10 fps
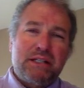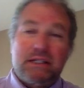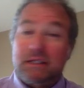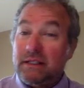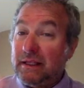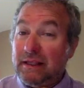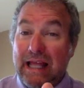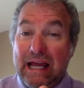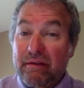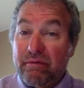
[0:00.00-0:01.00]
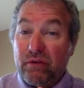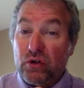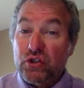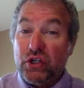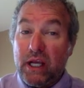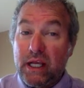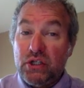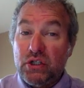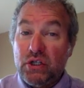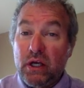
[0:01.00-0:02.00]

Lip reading: is Latin for change.